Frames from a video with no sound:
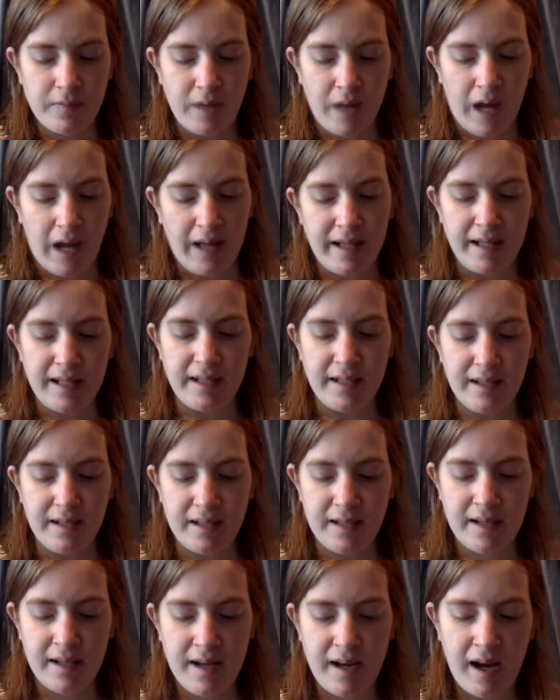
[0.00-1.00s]
I can
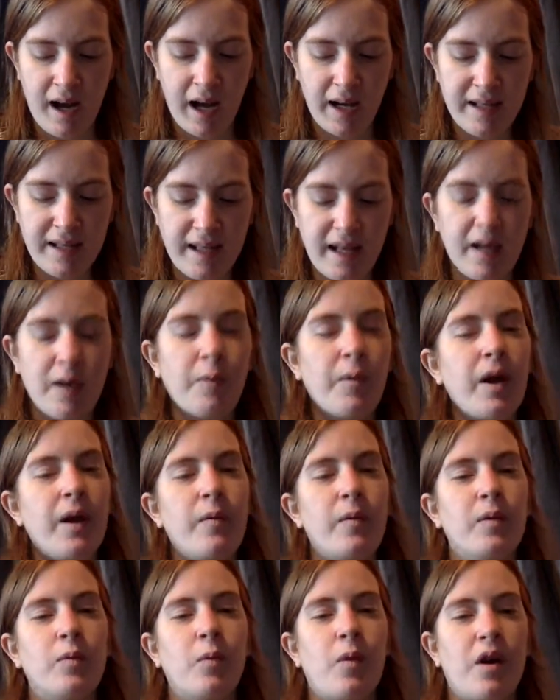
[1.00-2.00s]
get away
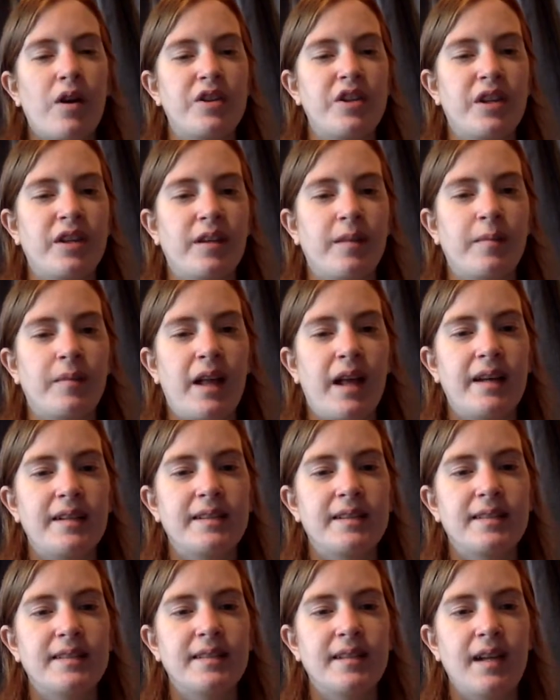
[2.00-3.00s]
with washing them
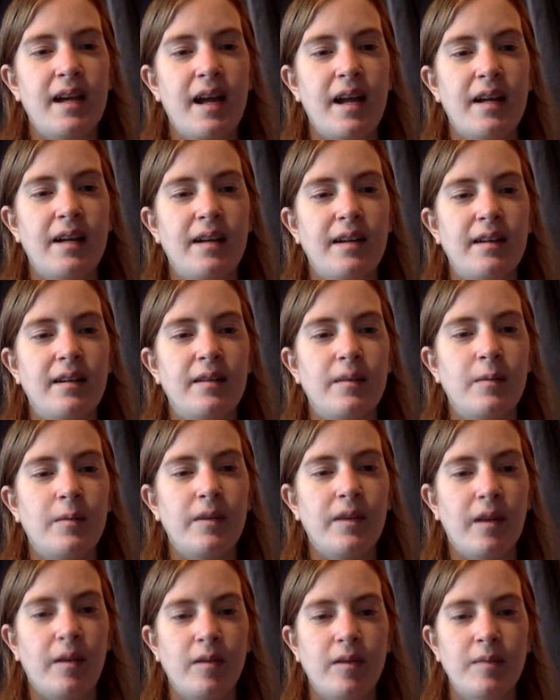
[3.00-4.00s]
less and
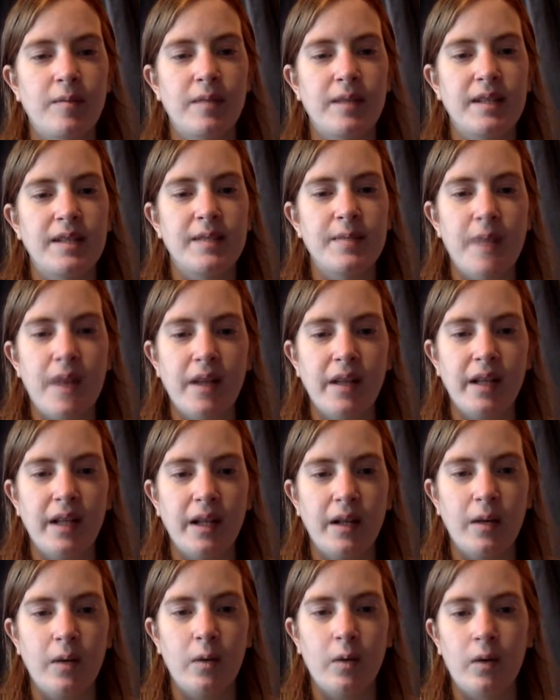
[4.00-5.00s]
without them, like,
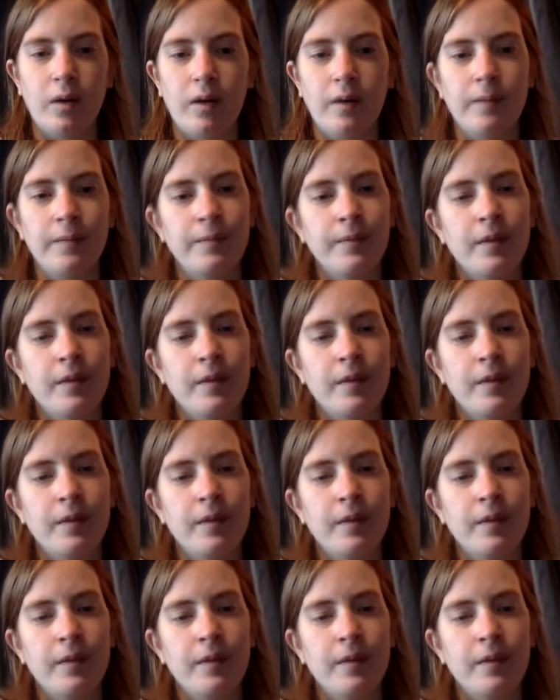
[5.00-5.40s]
smelling or,